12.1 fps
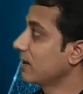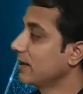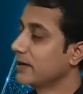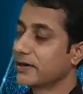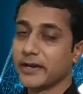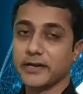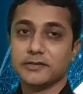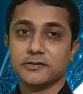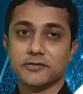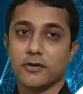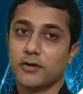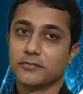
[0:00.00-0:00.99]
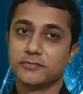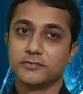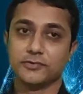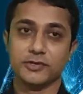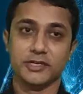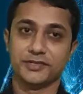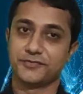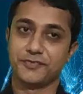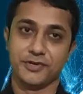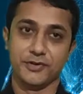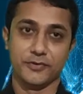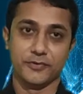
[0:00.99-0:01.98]
contents of today's
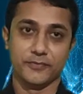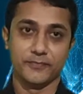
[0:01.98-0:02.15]
video.